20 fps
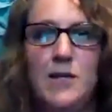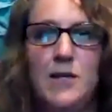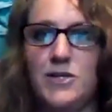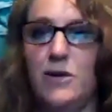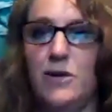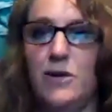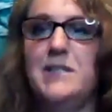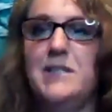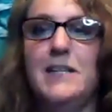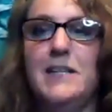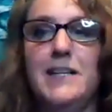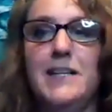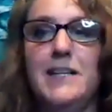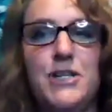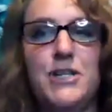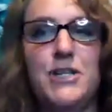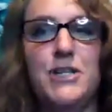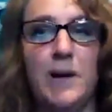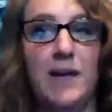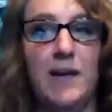turned it
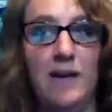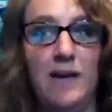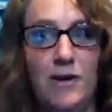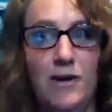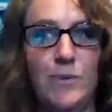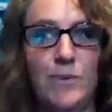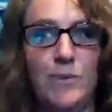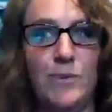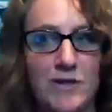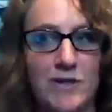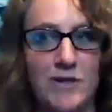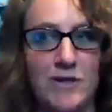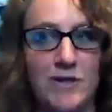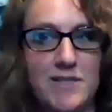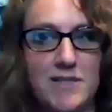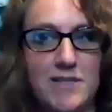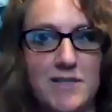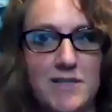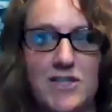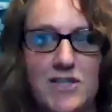into a young reader's
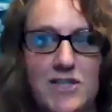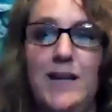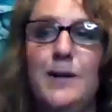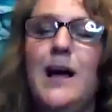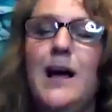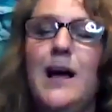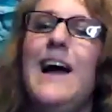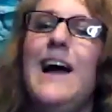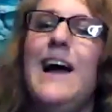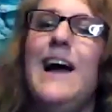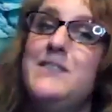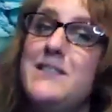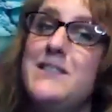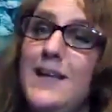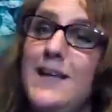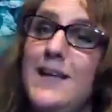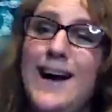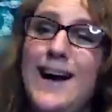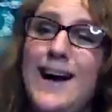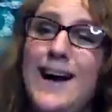edition. I have to
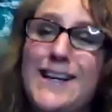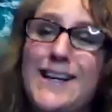say,